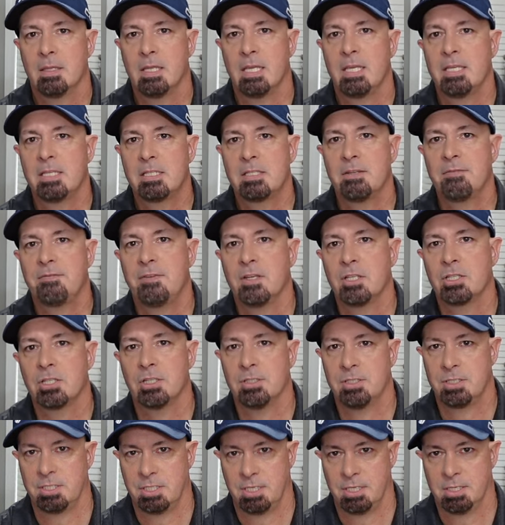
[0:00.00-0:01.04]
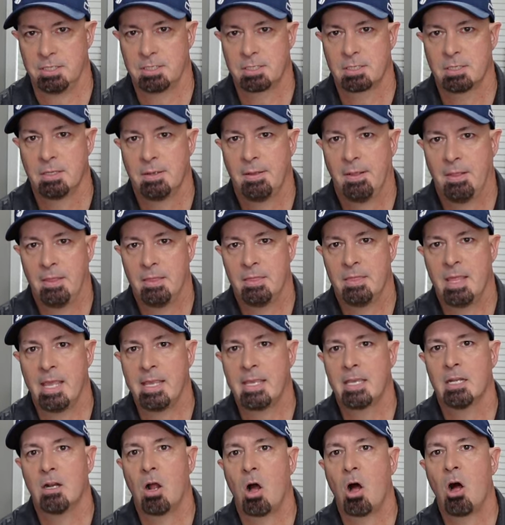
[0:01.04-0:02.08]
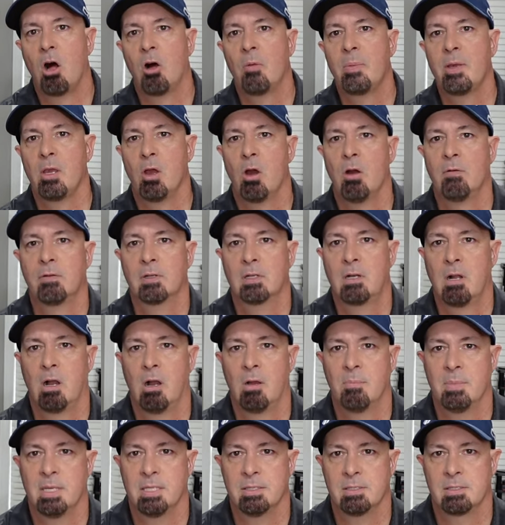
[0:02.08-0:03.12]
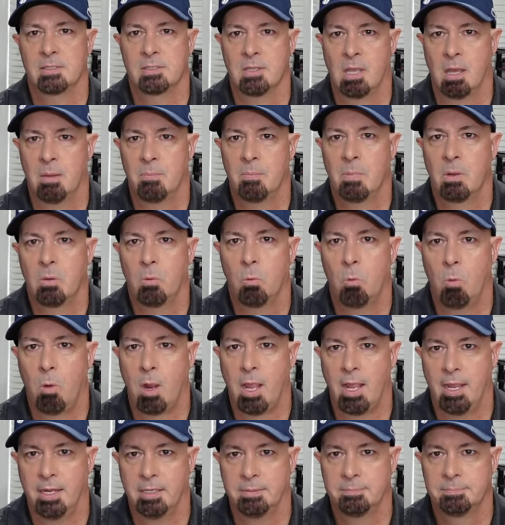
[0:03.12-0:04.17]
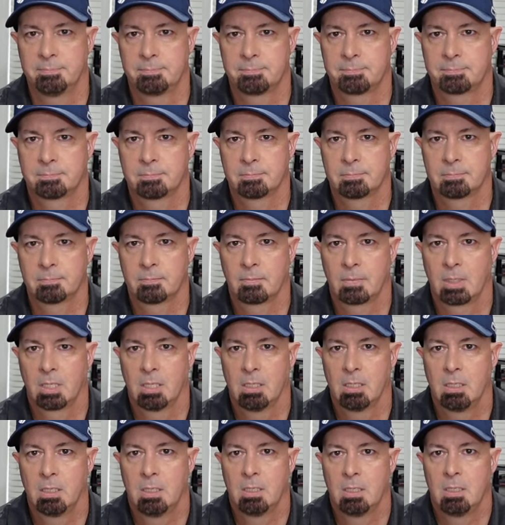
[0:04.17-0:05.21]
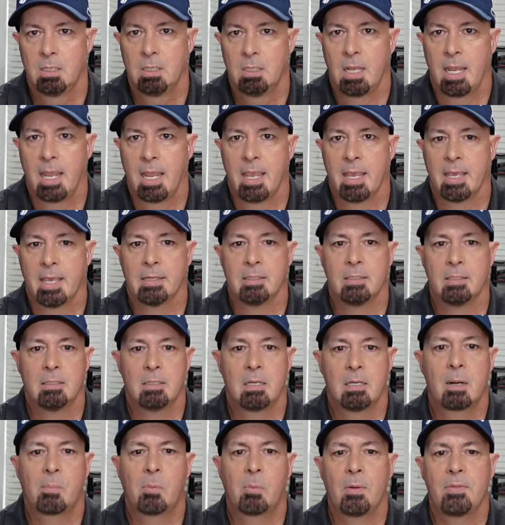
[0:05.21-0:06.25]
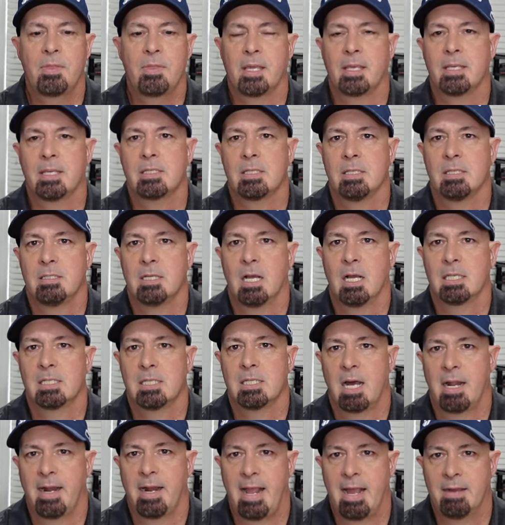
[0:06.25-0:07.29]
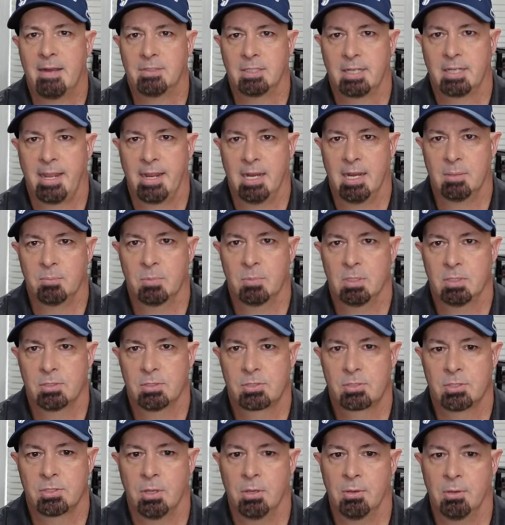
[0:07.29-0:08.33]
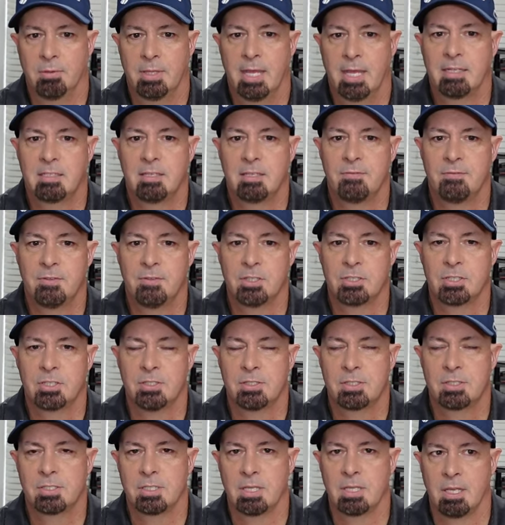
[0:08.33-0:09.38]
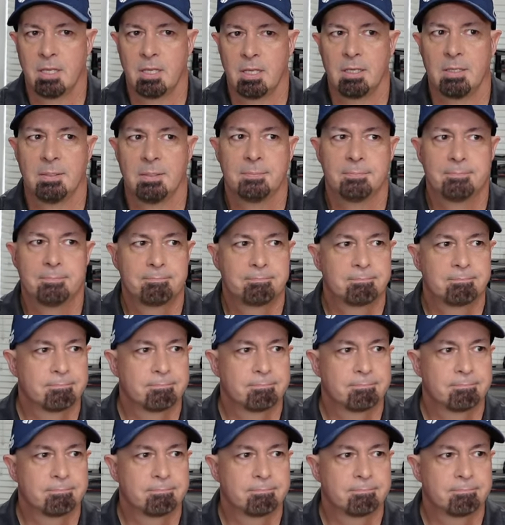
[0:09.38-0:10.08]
these deficiencies, they can all be overcome in some way. And the number one thing is it does not have a camera. So that deficiency,